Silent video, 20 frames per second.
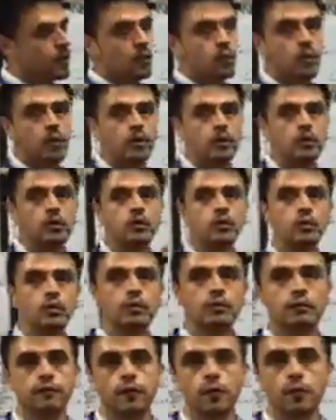When you're
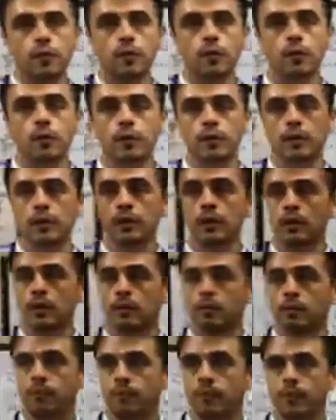doing foam rolling,
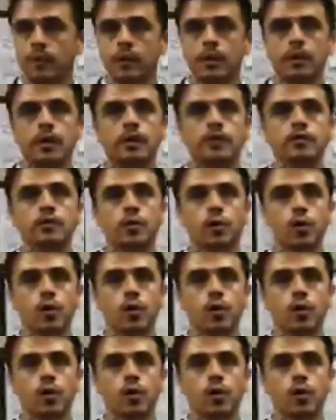it's